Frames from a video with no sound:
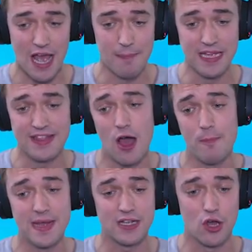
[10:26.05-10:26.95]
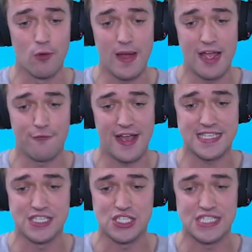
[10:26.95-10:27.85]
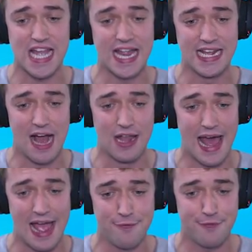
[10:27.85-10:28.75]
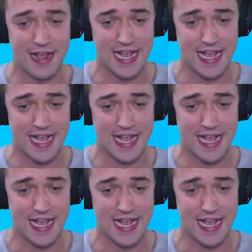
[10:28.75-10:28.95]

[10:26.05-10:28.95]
I mean, that would be a good way of actually sustaining our life, I